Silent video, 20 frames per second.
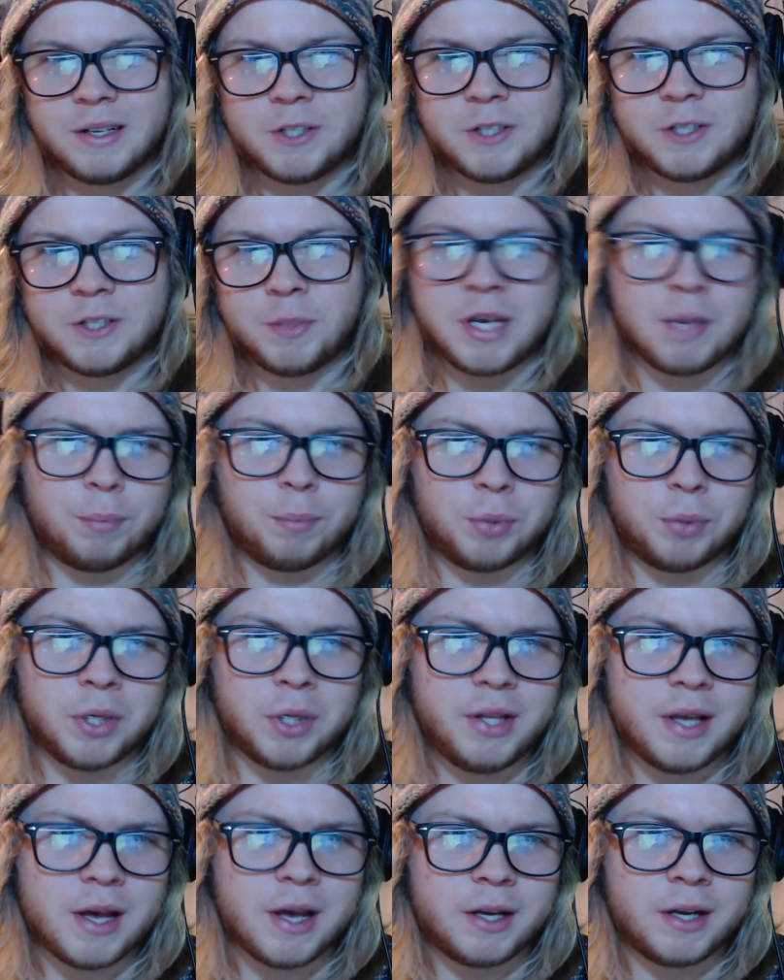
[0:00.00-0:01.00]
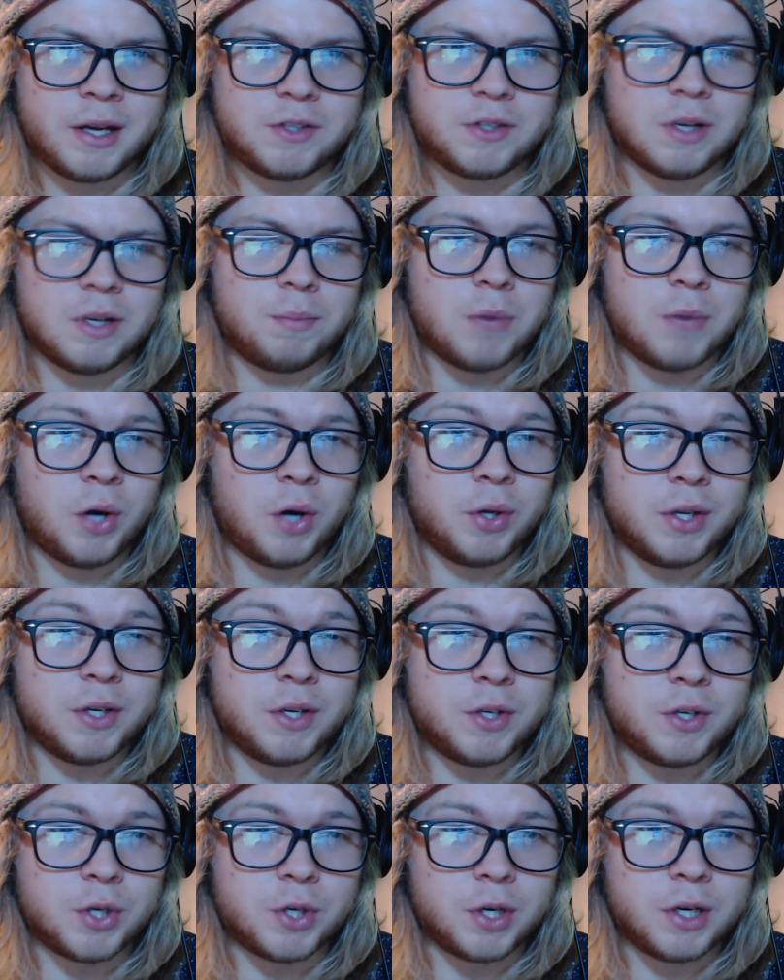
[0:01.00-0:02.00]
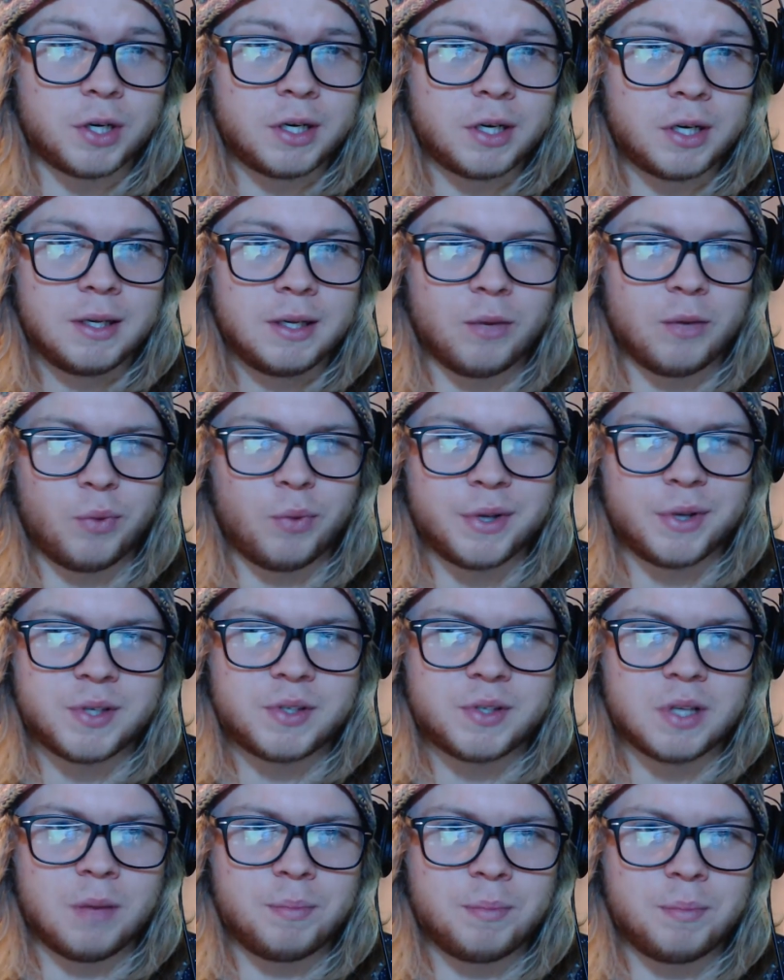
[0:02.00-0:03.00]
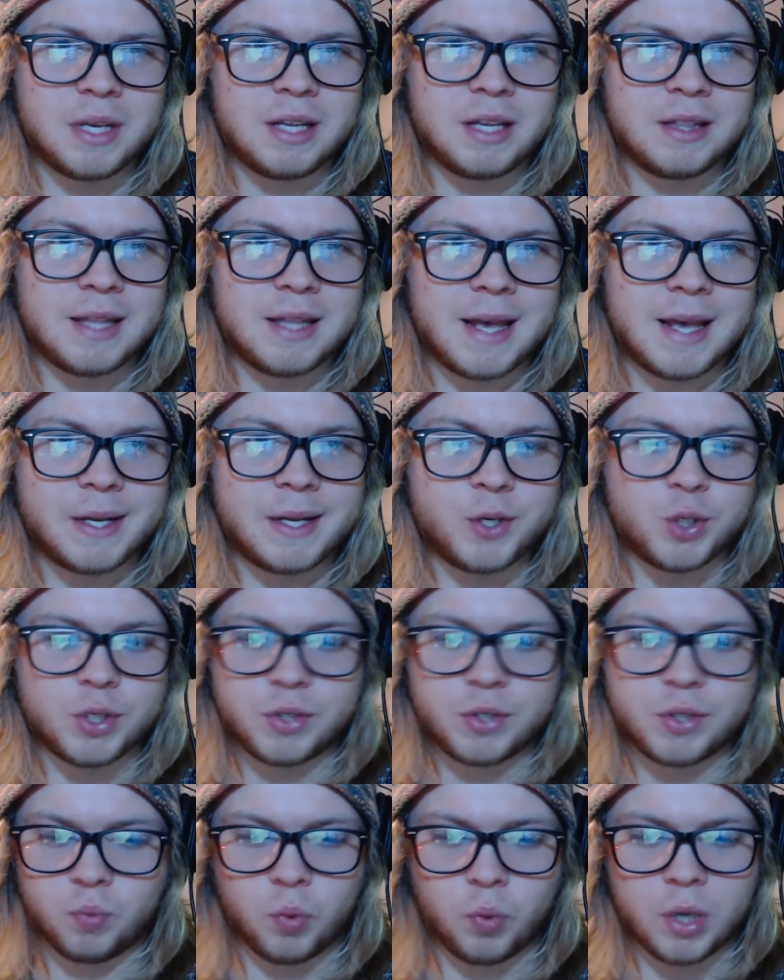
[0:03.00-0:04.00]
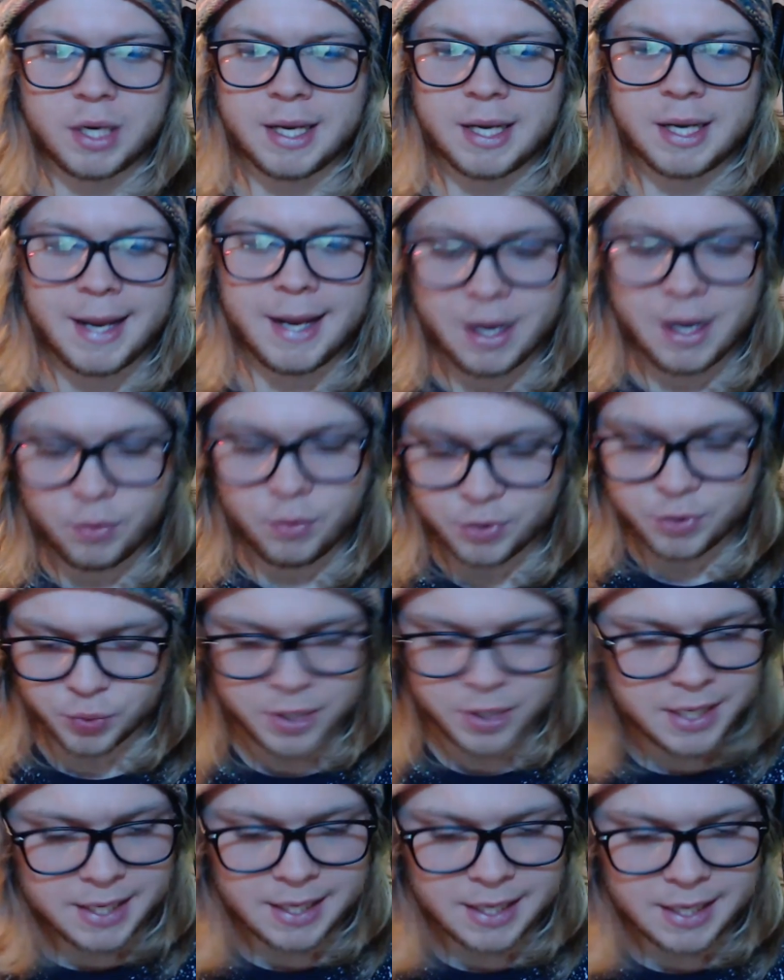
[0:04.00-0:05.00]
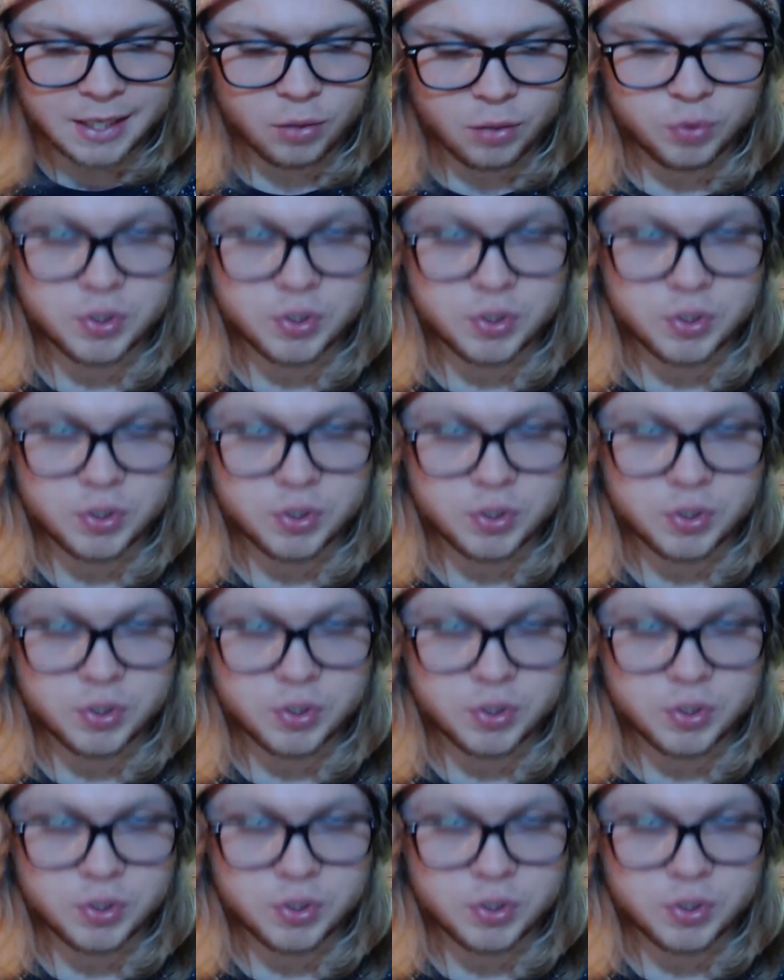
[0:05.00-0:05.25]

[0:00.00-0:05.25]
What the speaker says: To be completely honest, I'm not really sure. It wasn't something that just one day I was reading and it was